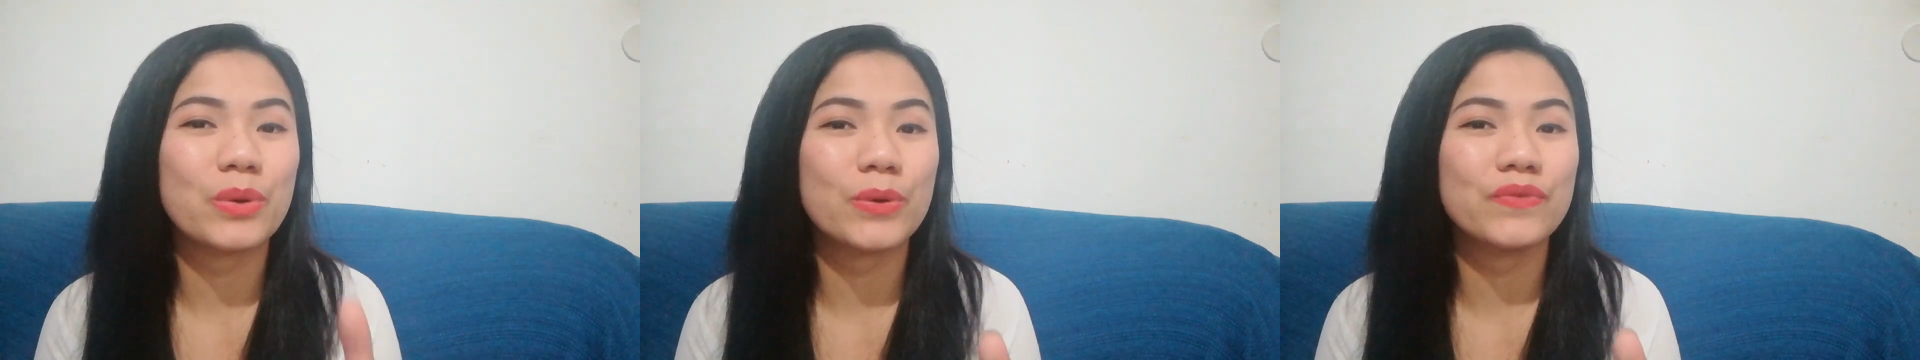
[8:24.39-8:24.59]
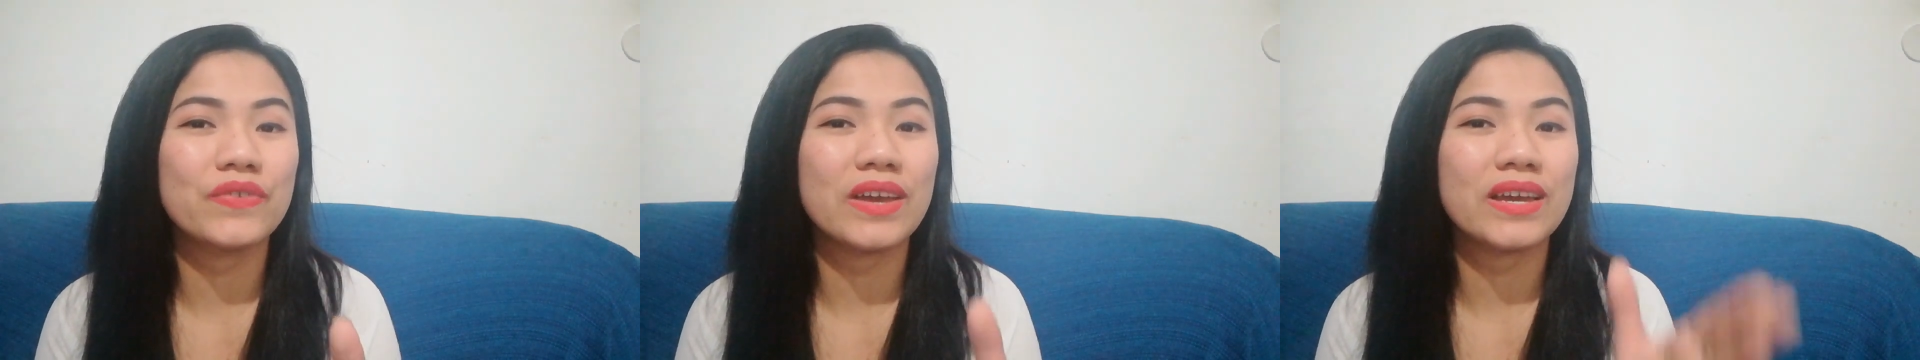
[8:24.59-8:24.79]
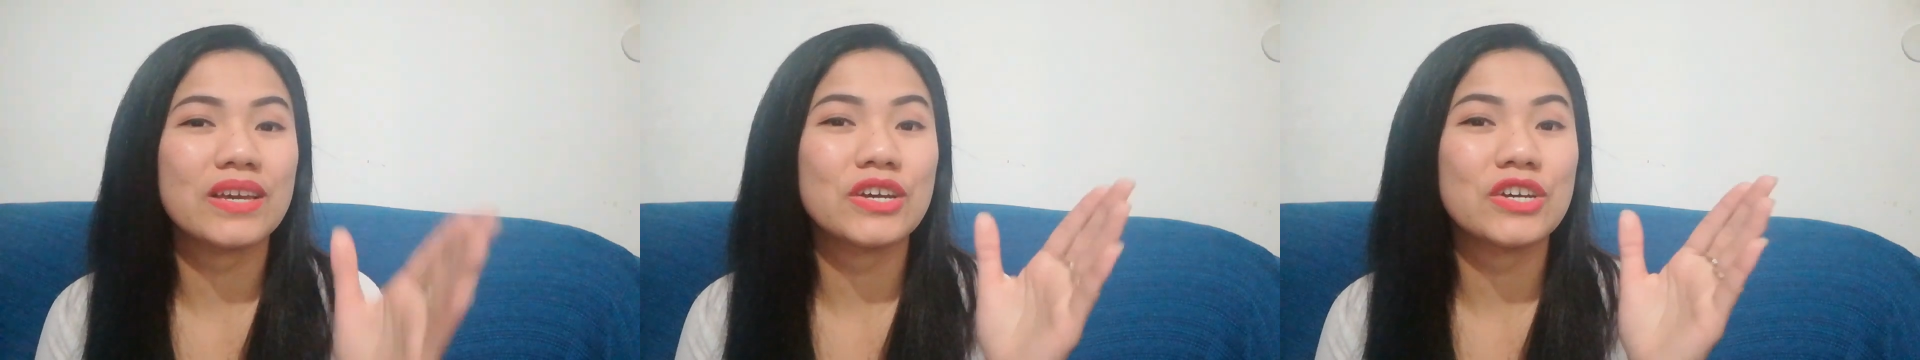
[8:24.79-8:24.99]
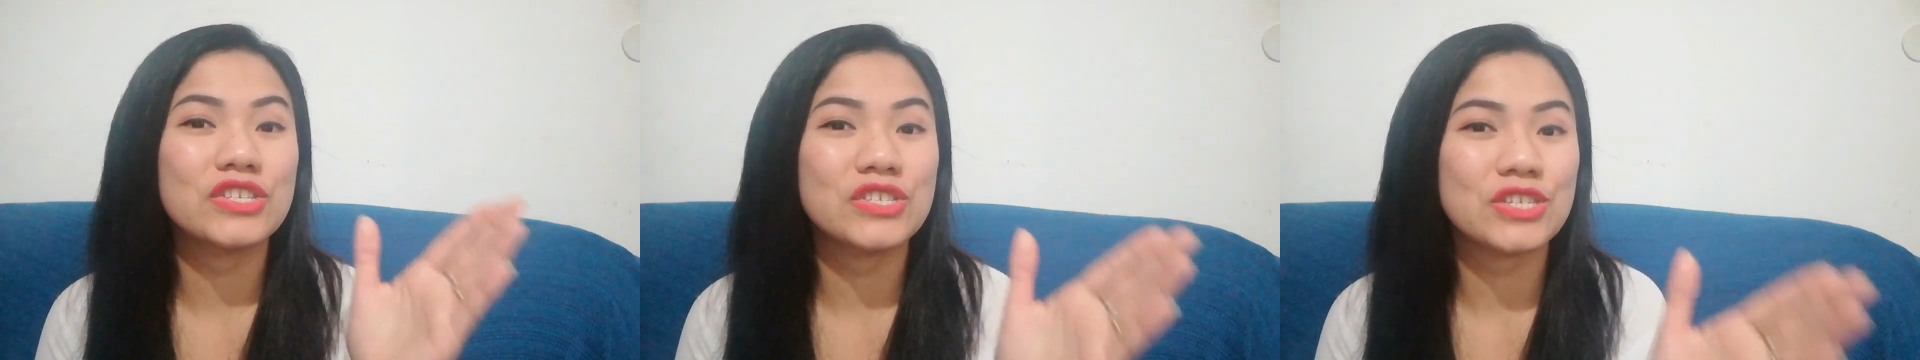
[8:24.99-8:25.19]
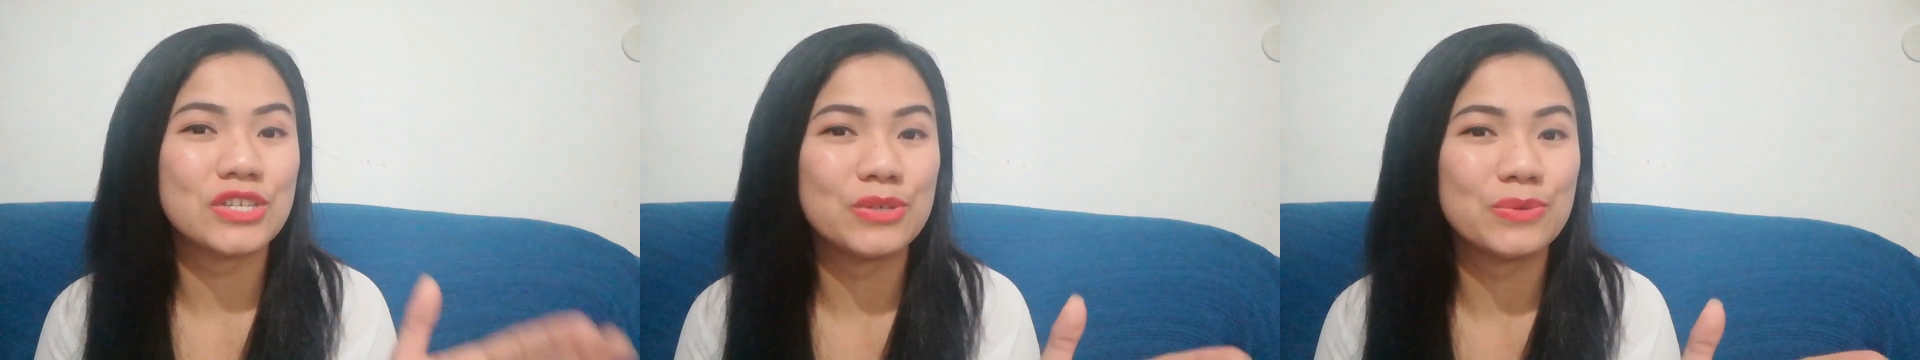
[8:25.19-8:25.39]
perfect
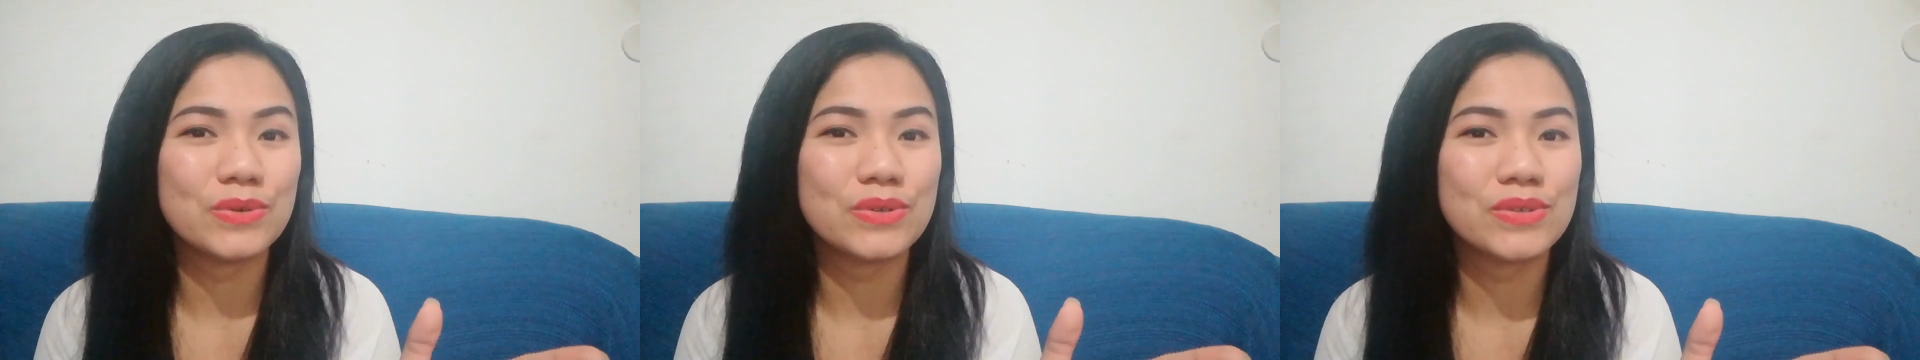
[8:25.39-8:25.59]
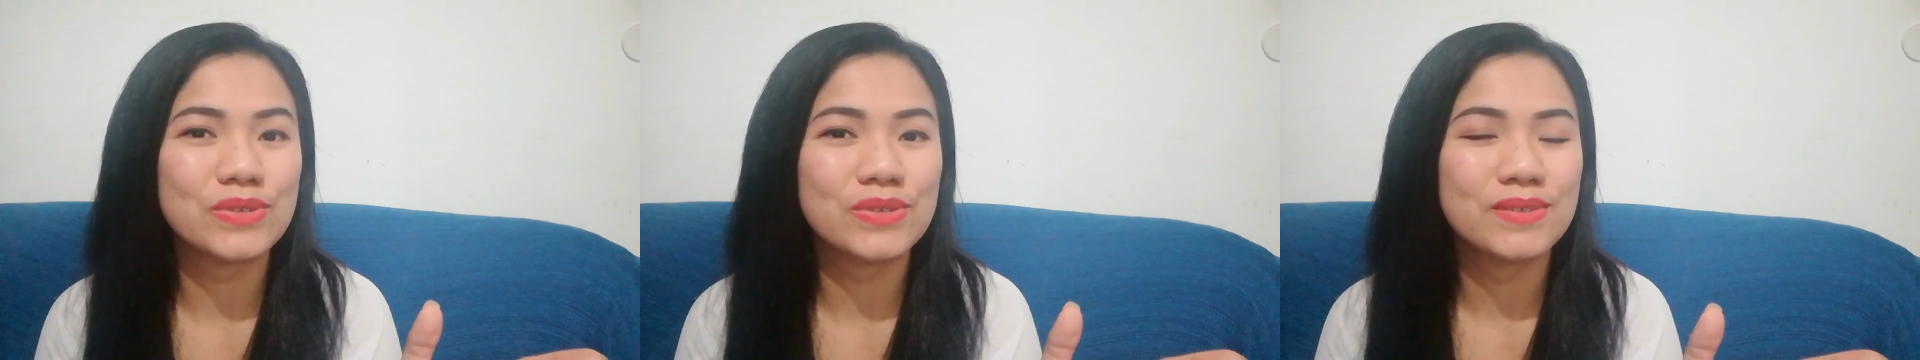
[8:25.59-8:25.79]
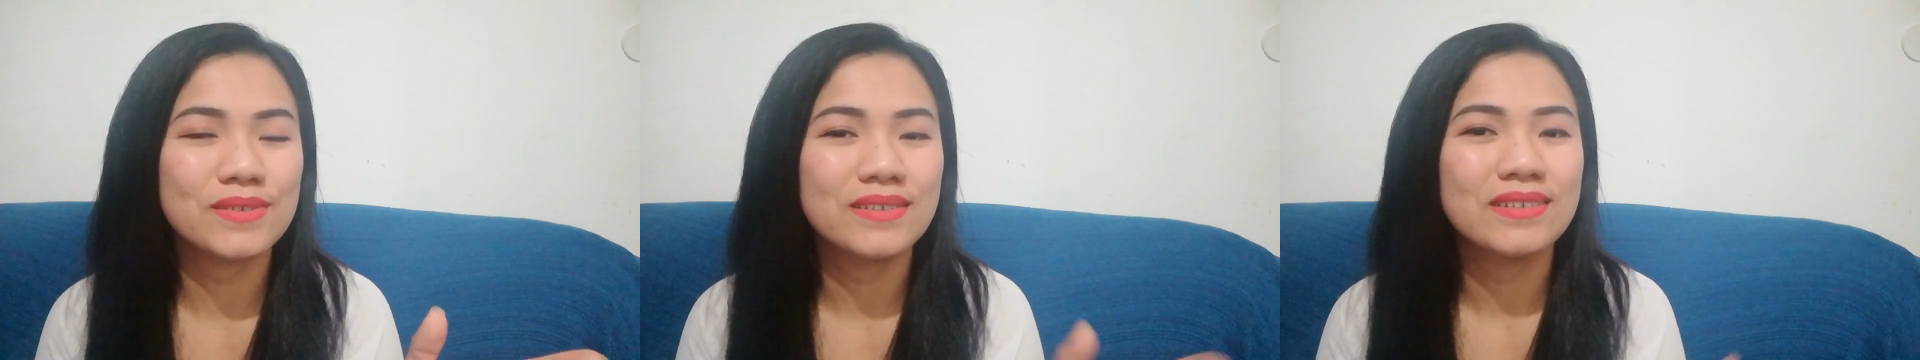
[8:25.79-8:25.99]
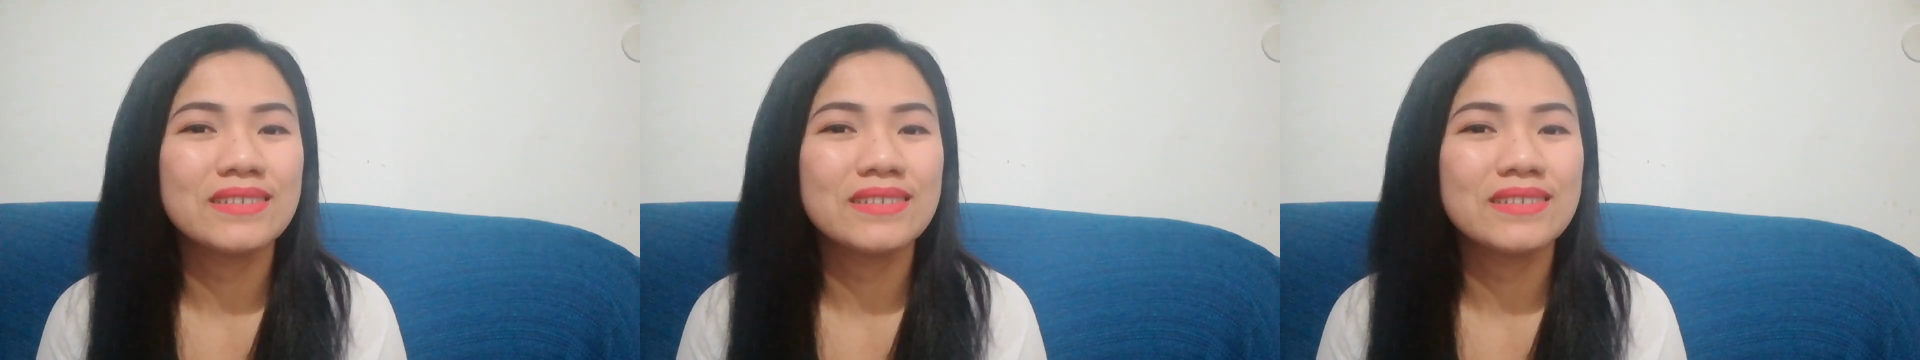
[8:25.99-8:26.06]
continuous?